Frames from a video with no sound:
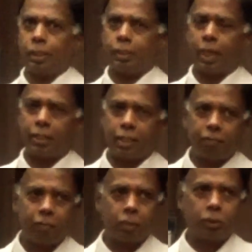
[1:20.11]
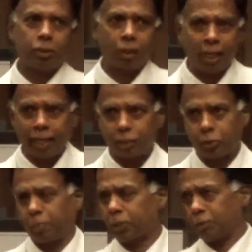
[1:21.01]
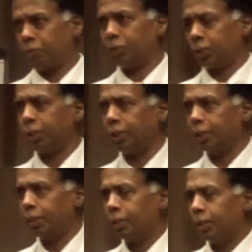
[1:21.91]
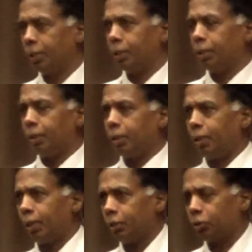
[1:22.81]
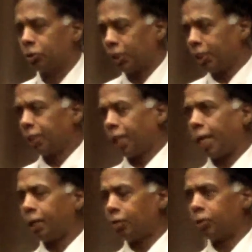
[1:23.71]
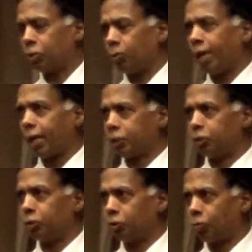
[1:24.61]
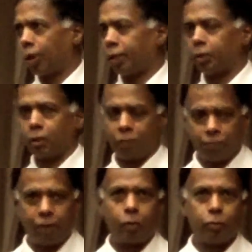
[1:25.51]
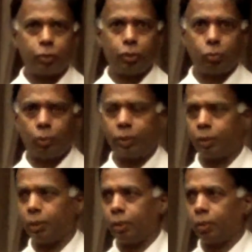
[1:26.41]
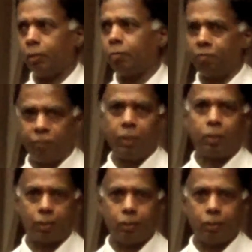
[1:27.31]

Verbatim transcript: that definition lacks specificity. To say that anger is a reaction to threat confounds it with fear